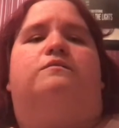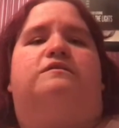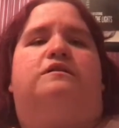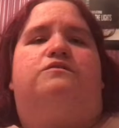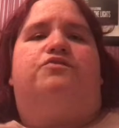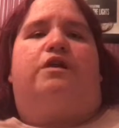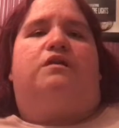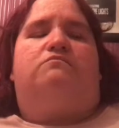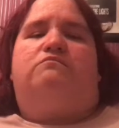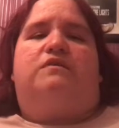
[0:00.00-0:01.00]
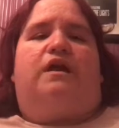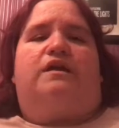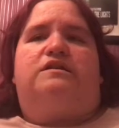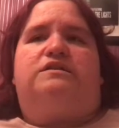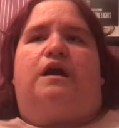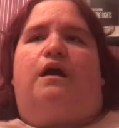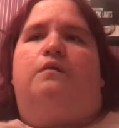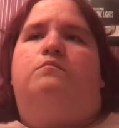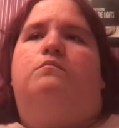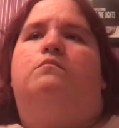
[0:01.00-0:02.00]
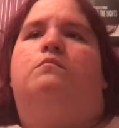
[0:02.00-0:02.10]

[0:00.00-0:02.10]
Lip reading: and see Drake anytime.